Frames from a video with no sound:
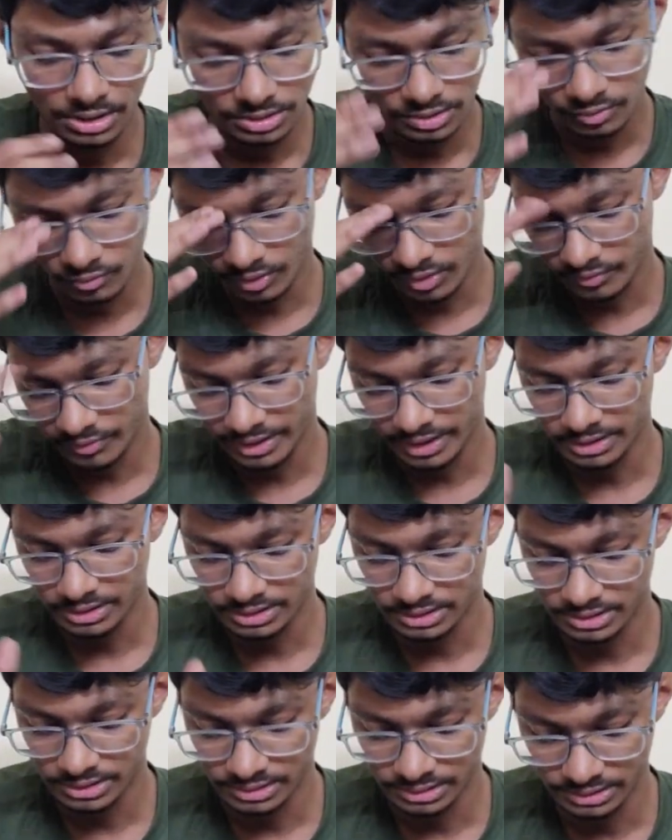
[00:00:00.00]
So what we can
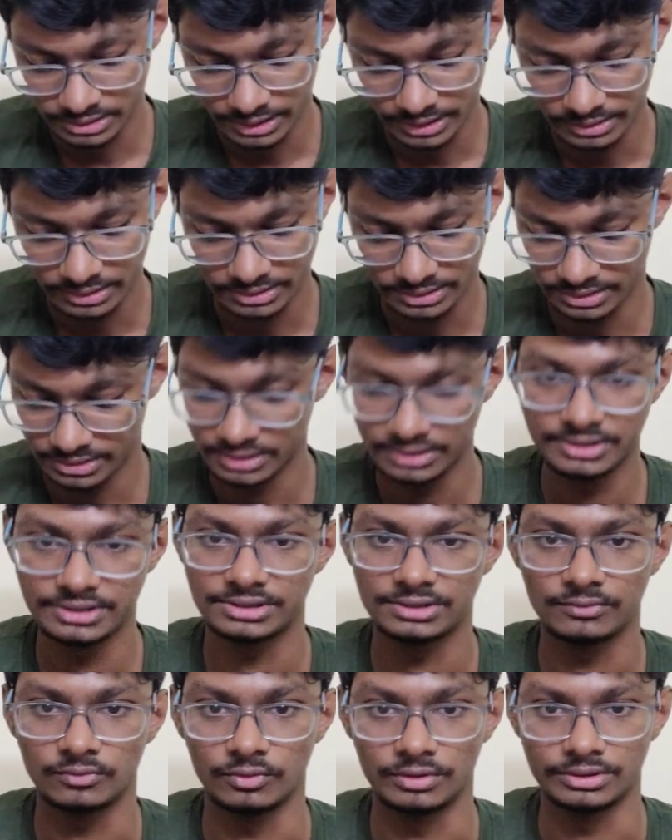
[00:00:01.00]
see that this is the D
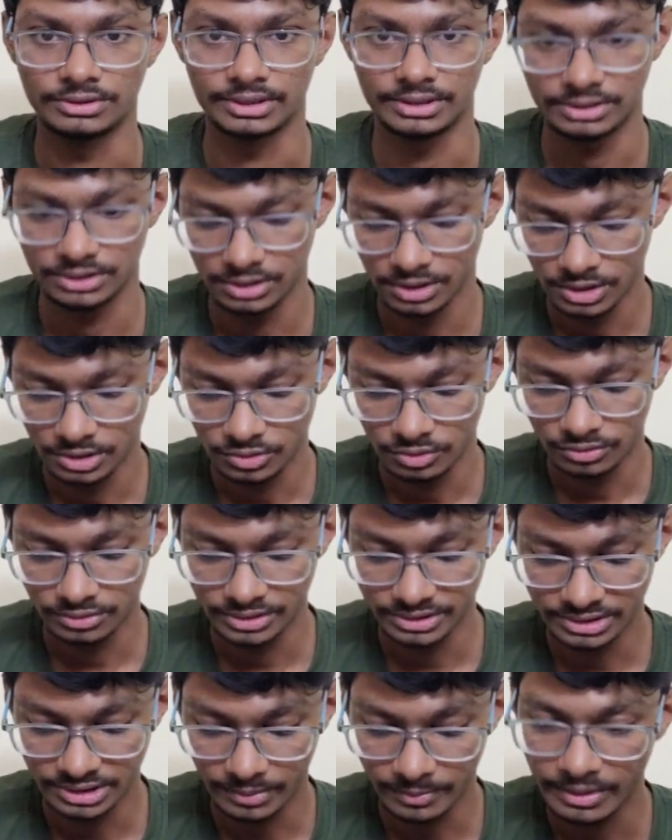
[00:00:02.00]
C voltage, right? So
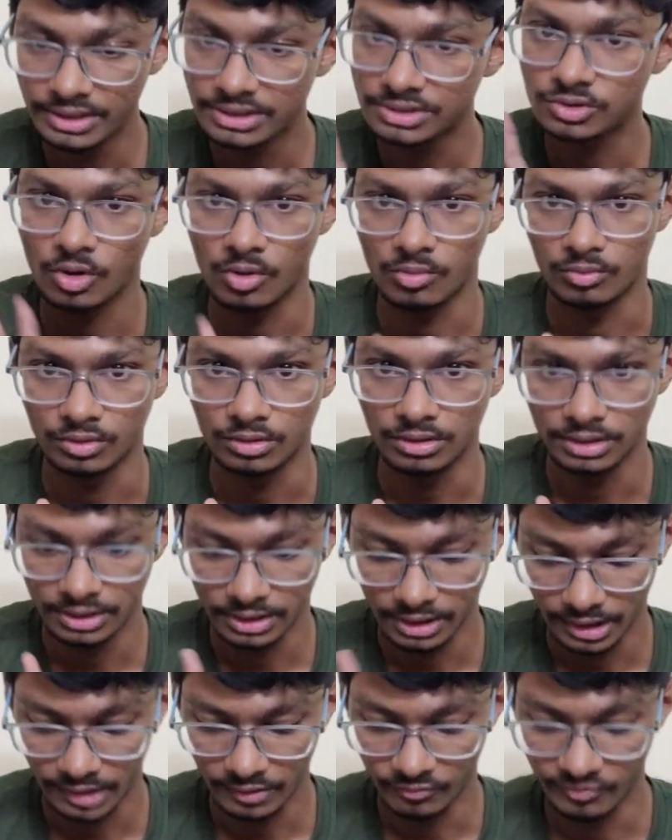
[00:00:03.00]
this terminal is common.
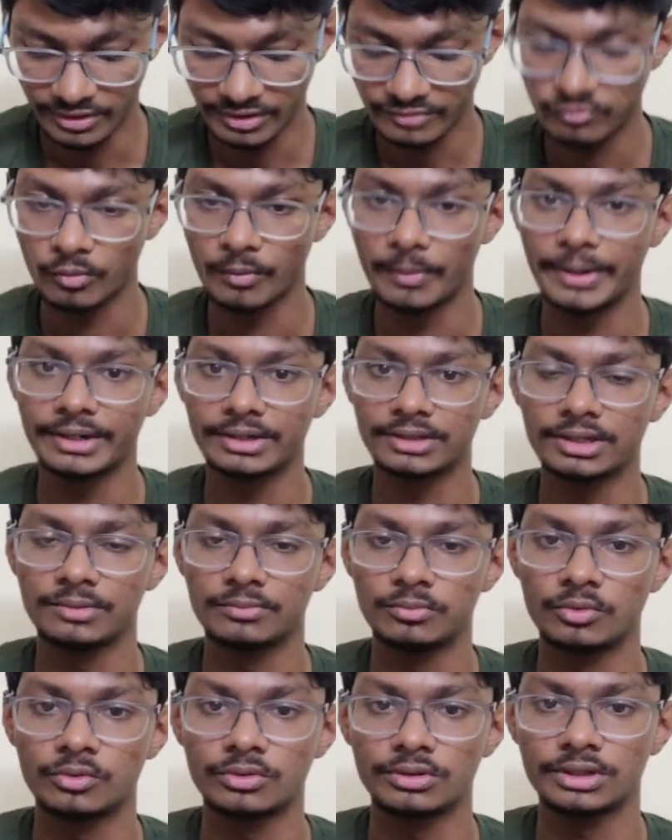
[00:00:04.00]
We're providing the
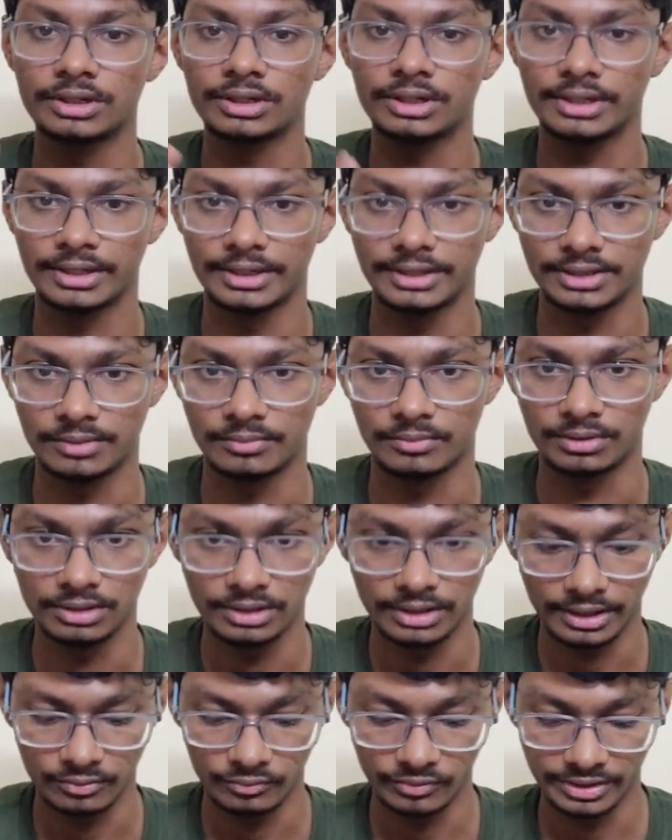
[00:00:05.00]
input to the gate terminal,
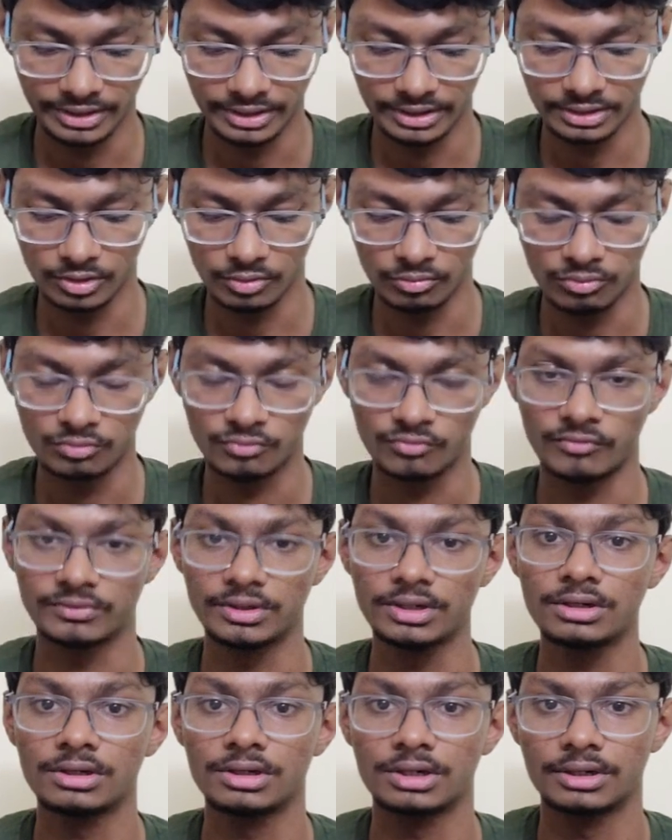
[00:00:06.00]
and we're taking the output from
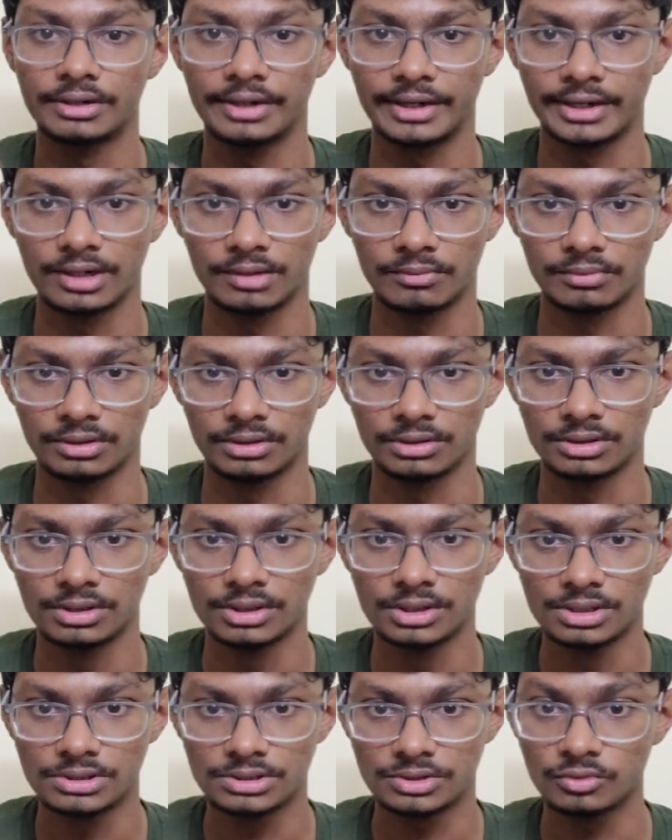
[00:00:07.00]
the drain terminal.
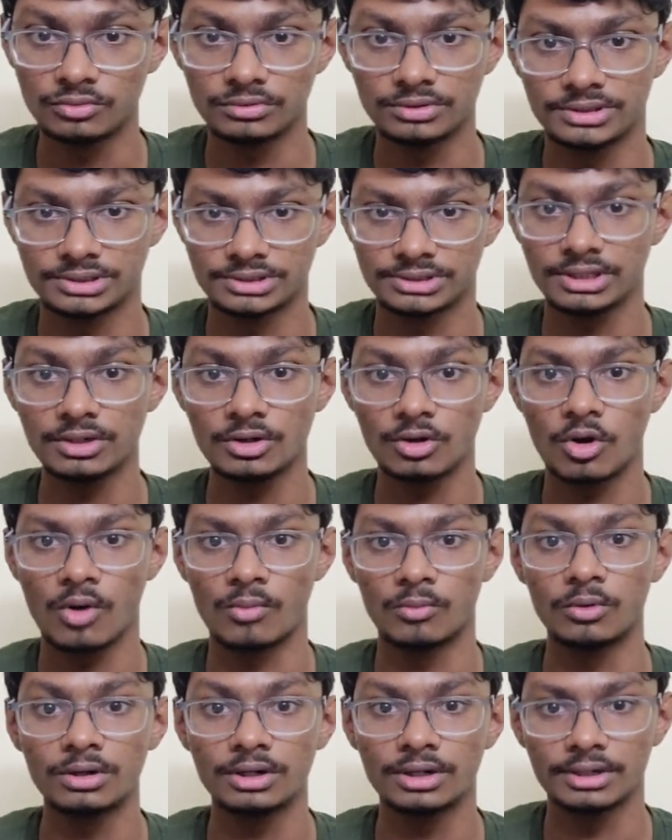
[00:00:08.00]
So this is a
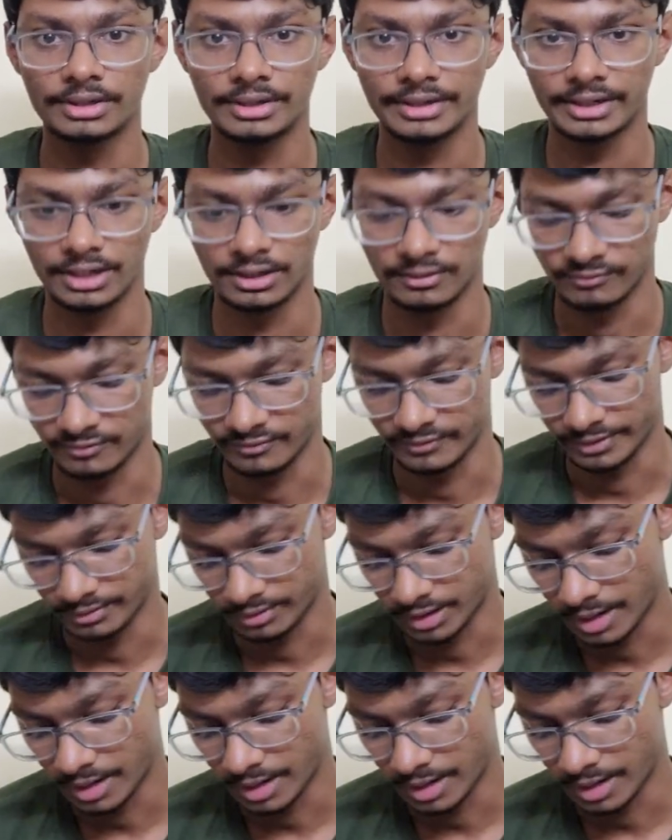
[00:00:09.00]
common drain amplifier.